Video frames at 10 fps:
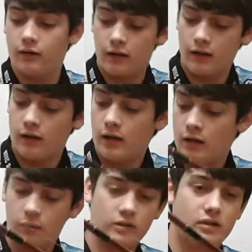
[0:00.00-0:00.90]
Again,
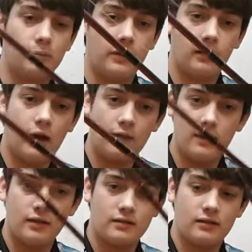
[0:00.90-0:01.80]
with something like
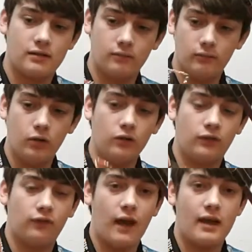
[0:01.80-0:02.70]
this that moves
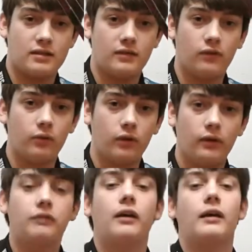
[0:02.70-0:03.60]
fast, if you reel
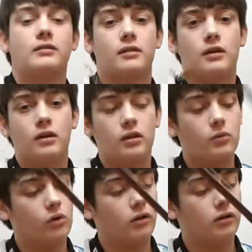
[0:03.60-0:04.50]
it fast, you
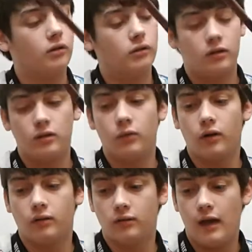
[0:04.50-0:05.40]
want to
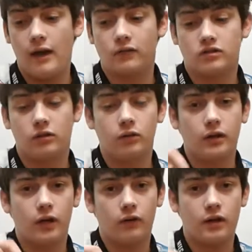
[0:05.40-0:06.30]
have a slower
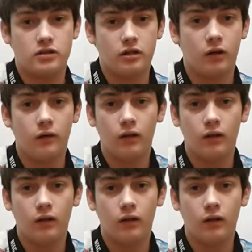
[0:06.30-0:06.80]
gear ratio.